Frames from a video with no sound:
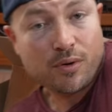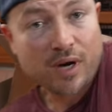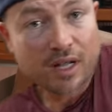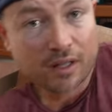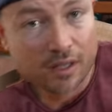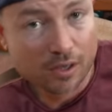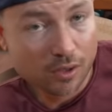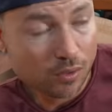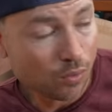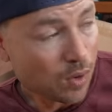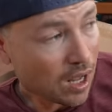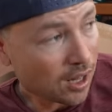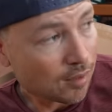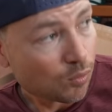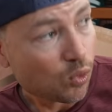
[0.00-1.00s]
well,
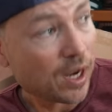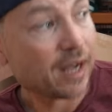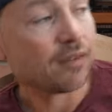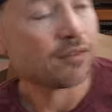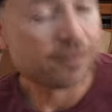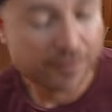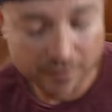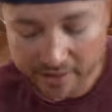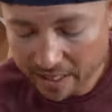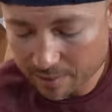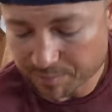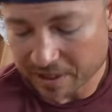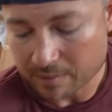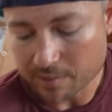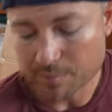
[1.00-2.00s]
while I'm waiting for
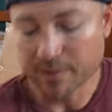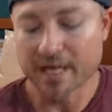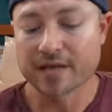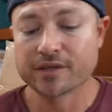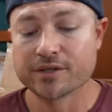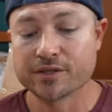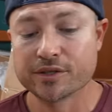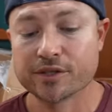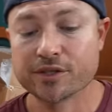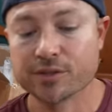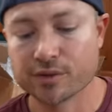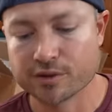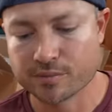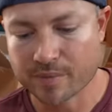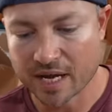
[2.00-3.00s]
that PB Blaster to
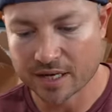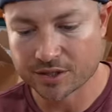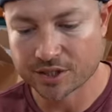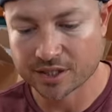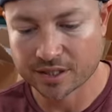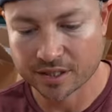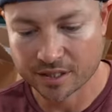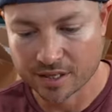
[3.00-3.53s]
do its magic,